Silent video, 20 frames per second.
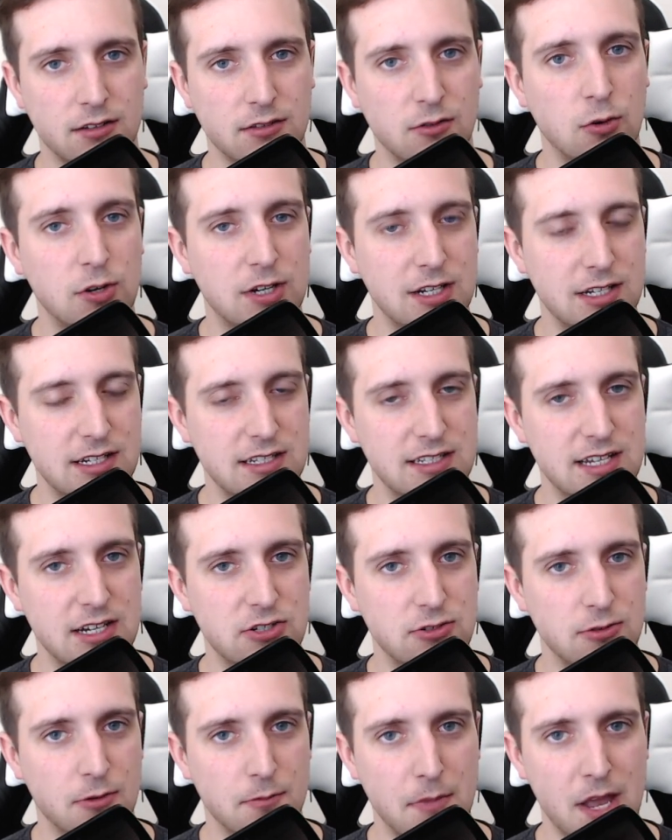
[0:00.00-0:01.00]

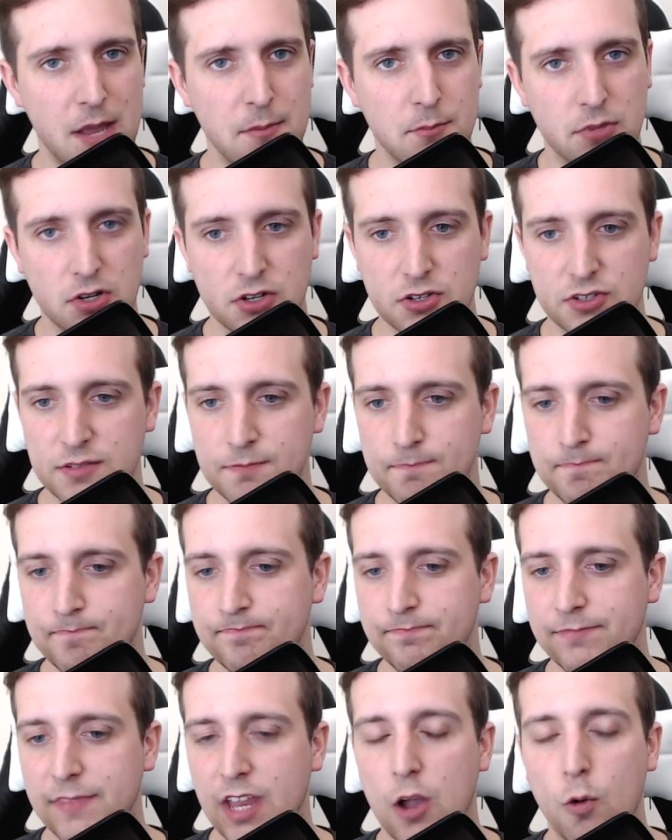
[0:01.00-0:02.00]
organizational members
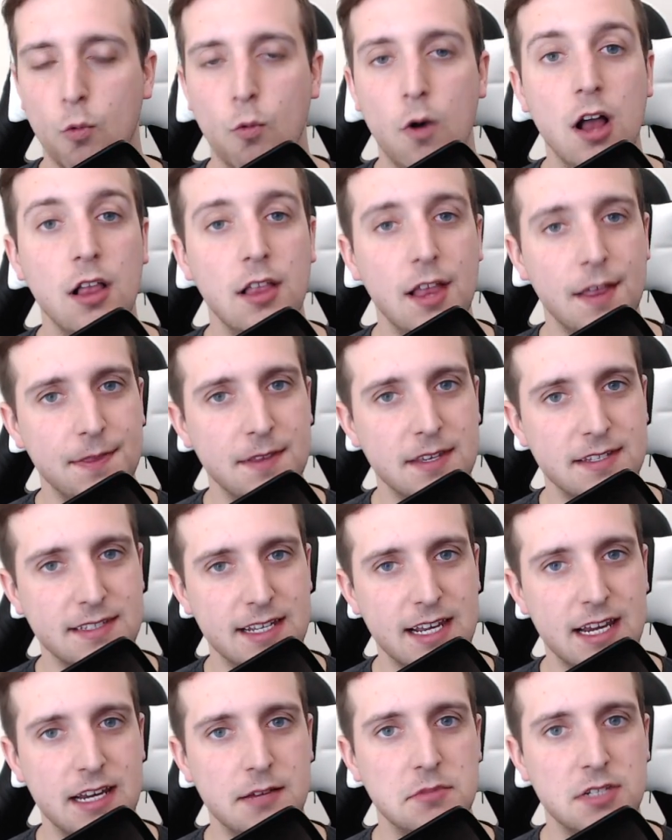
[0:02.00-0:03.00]
while at the
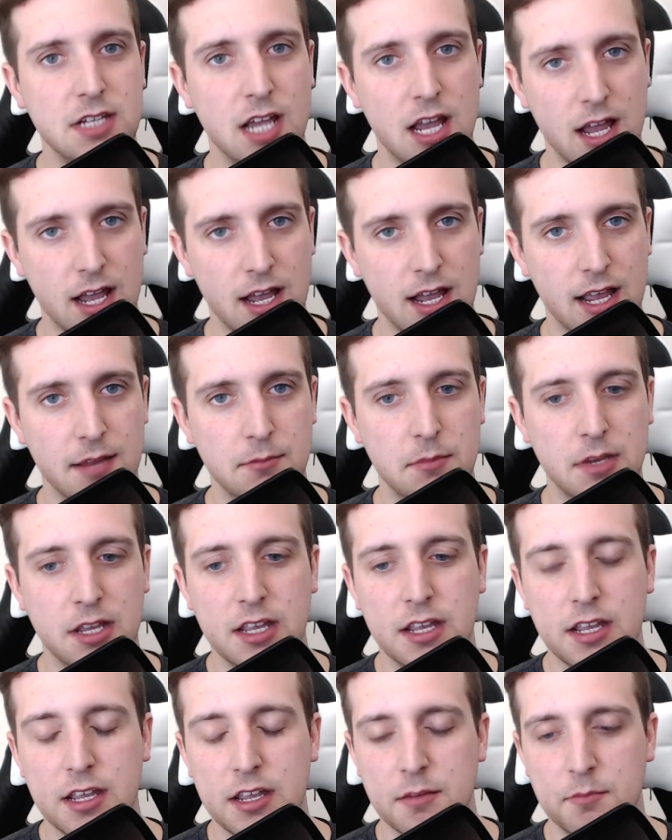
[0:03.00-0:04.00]
same time
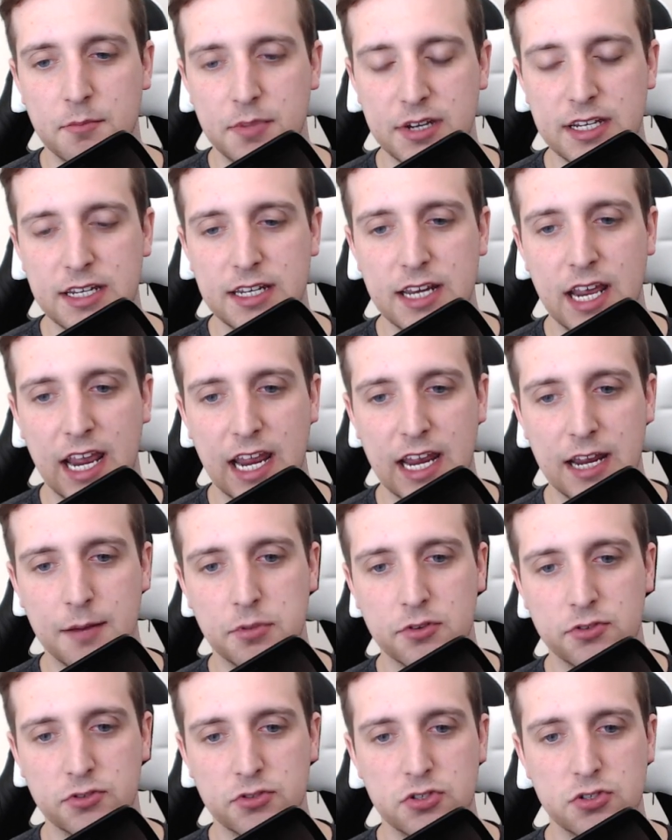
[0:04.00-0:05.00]
being
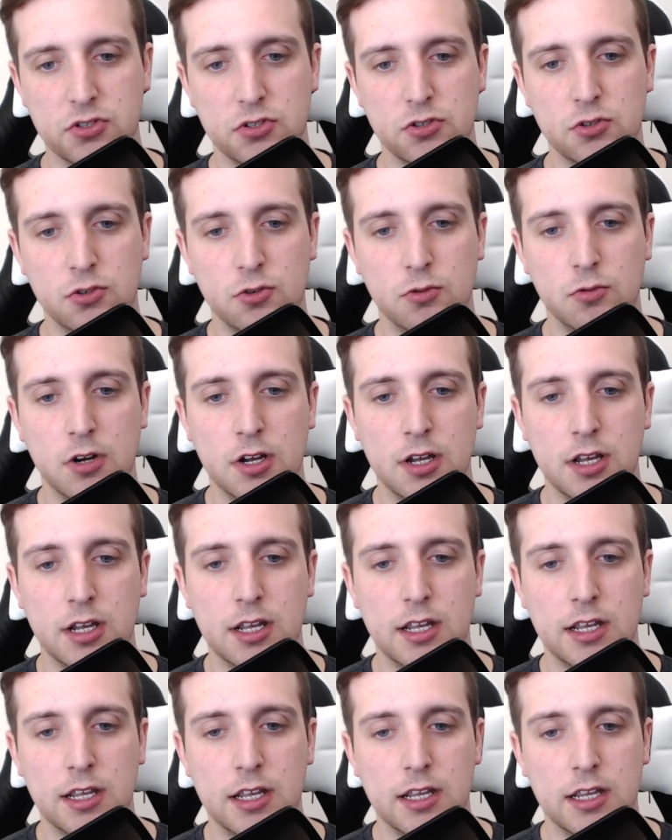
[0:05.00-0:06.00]
able to,
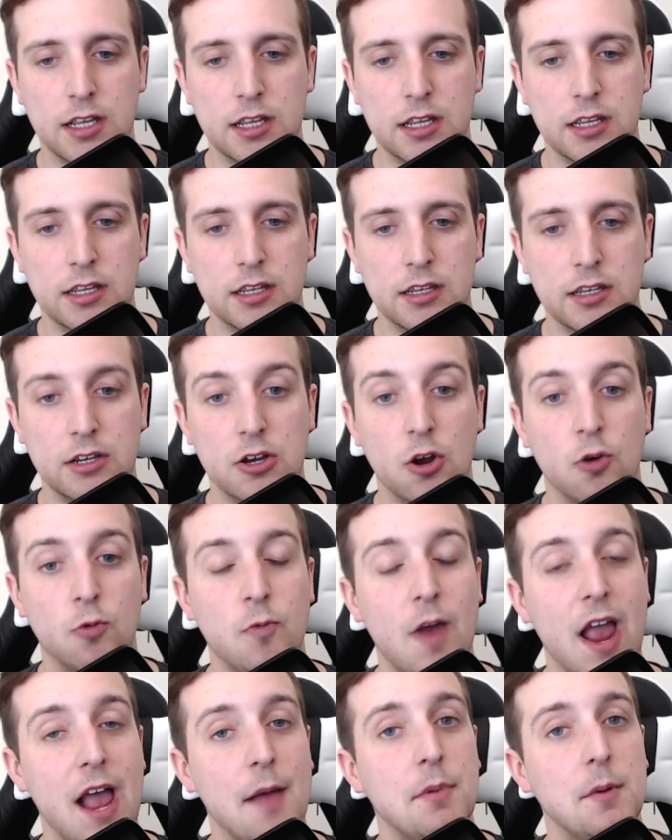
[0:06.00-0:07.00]

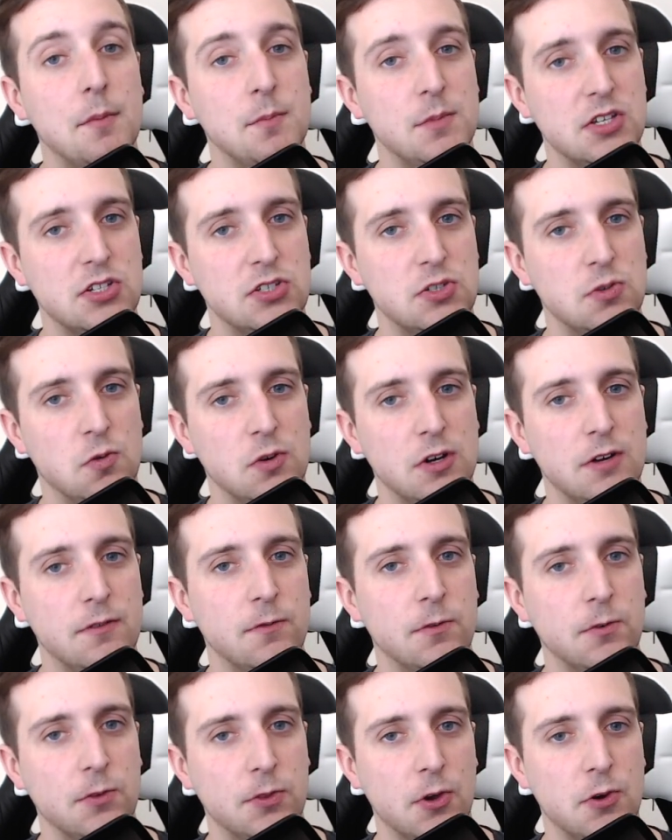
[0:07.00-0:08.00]
wrap up the story
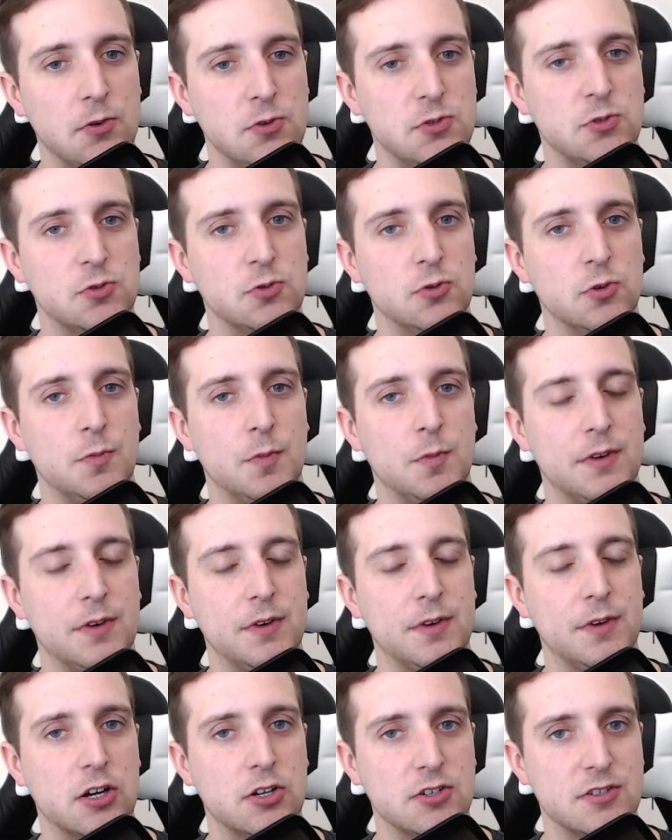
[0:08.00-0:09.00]
for those group of
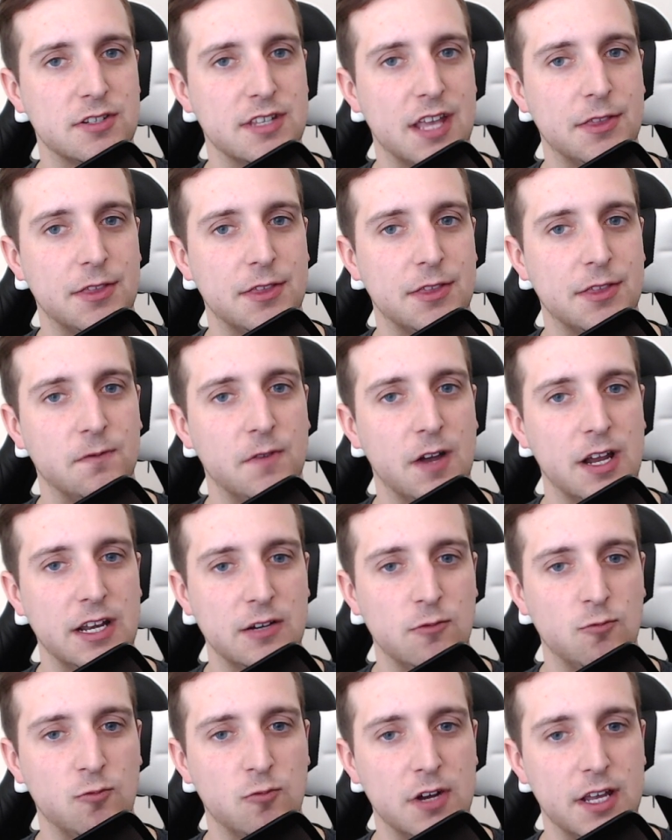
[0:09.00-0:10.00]
characters that they're
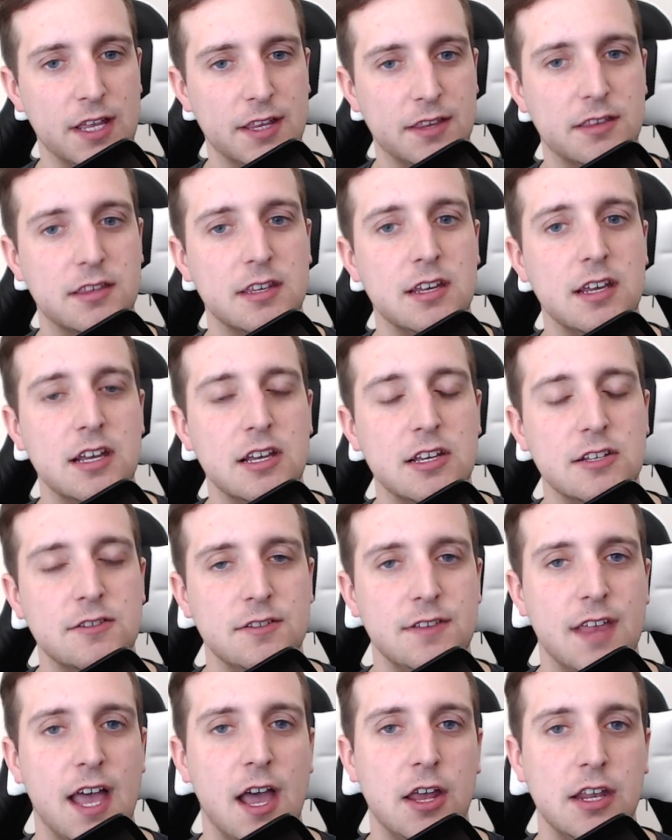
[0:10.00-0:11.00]
fighting with, so
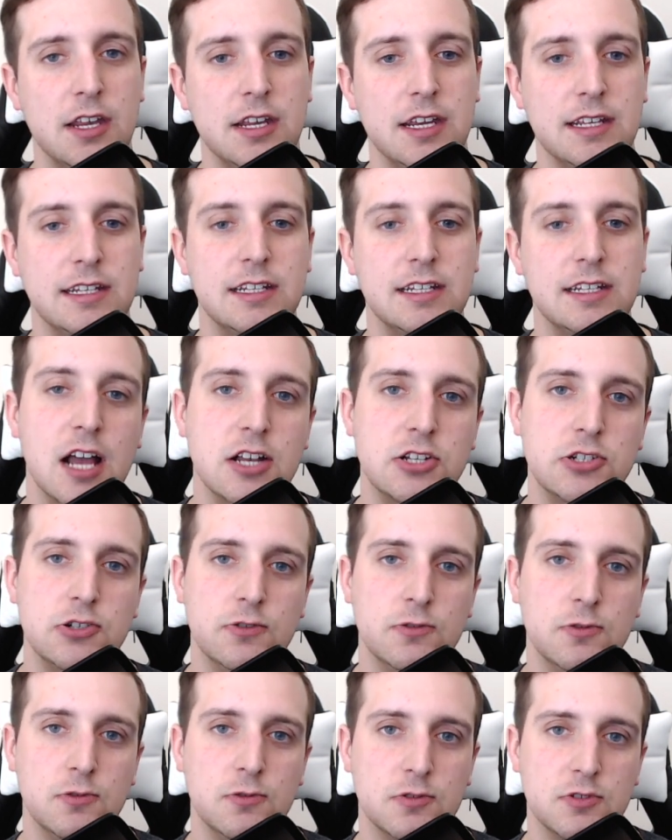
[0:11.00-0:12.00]
that it got
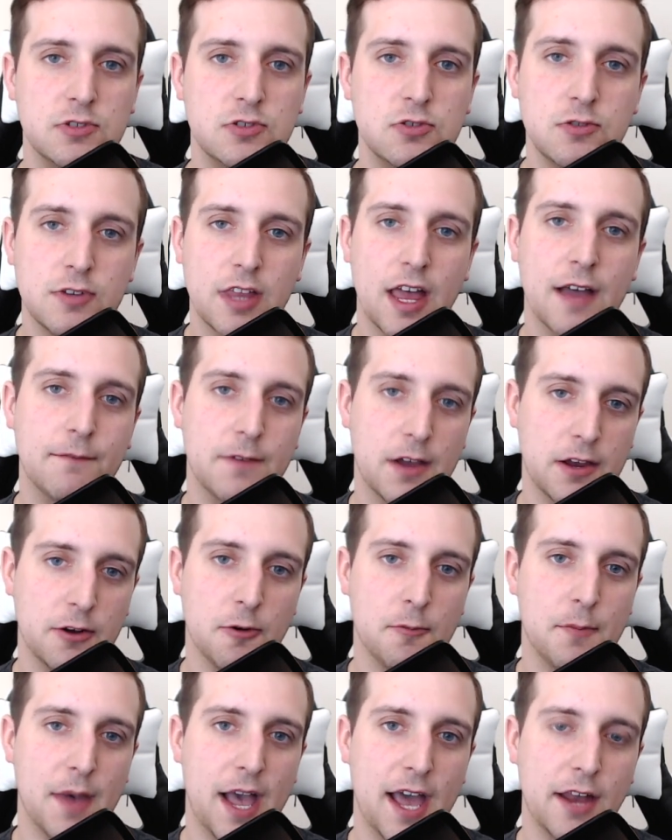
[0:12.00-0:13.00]
you to that
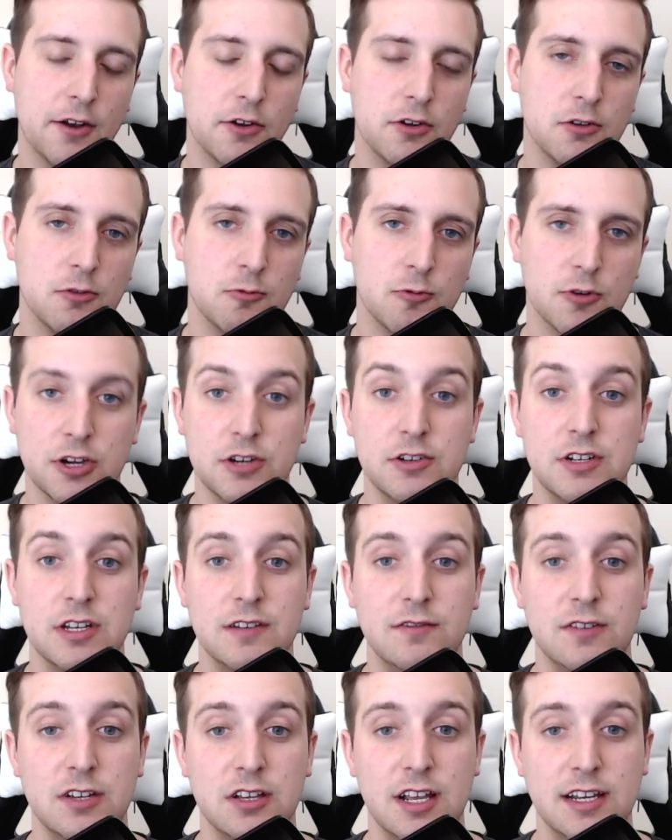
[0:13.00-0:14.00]
final battle where you
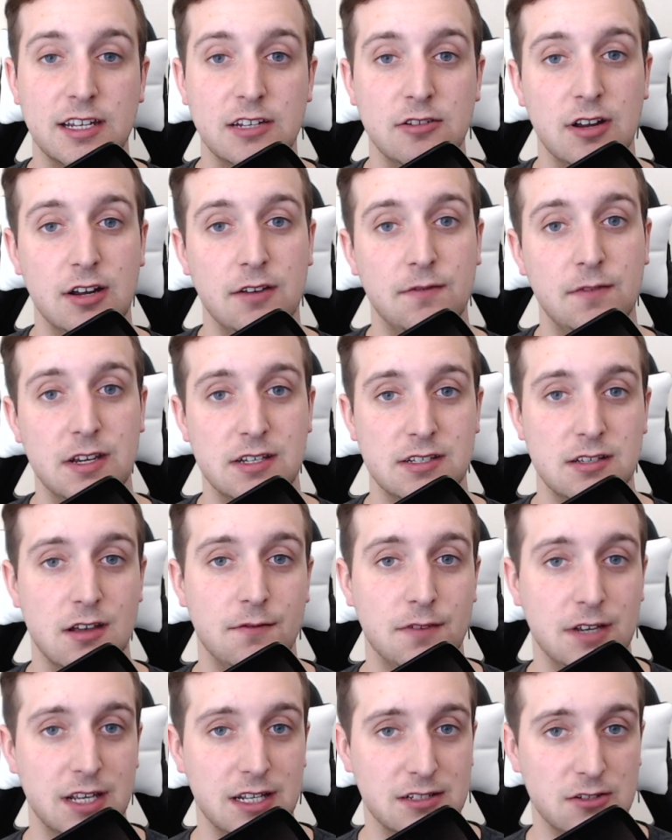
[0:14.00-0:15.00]
didn't feel like you had to face
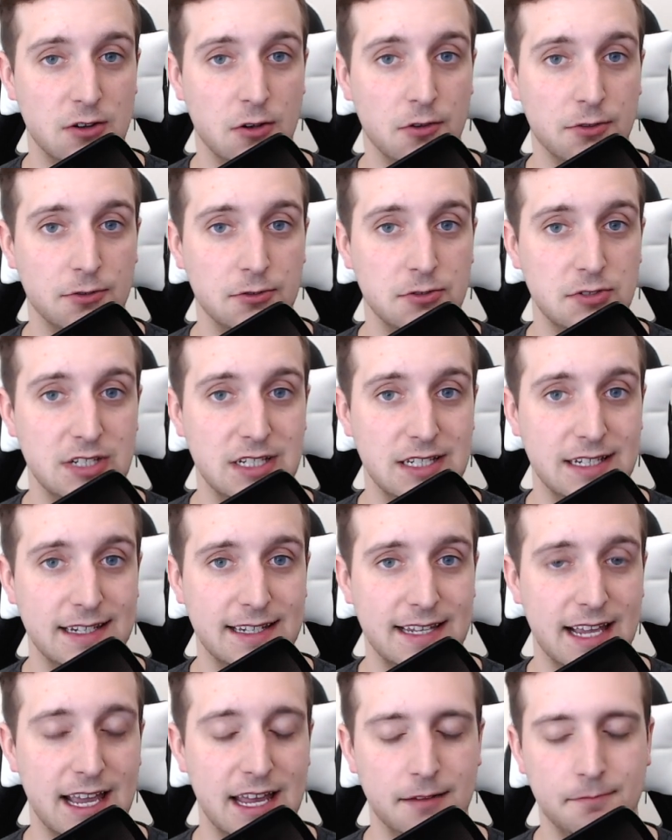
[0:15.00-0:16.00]
off against all 13
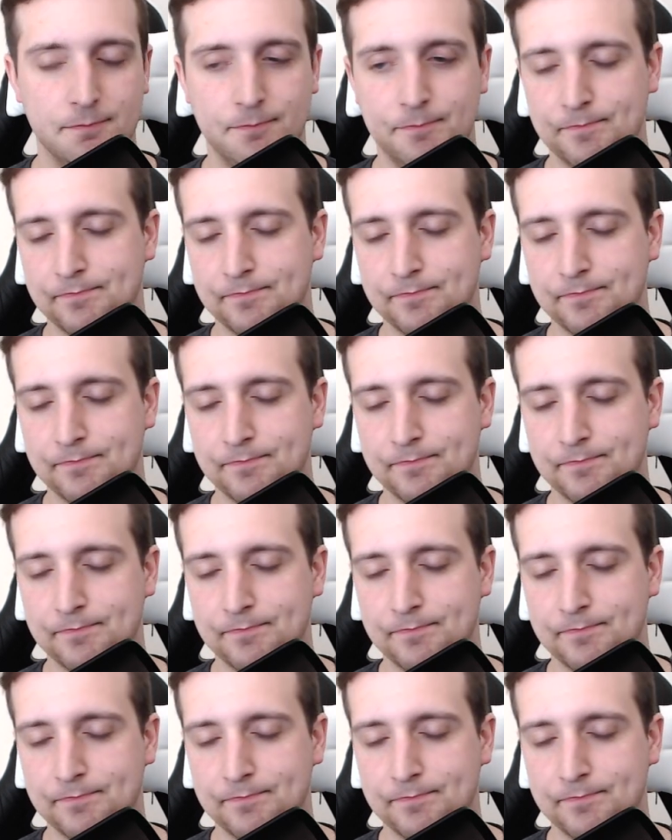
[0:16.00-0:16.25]
again.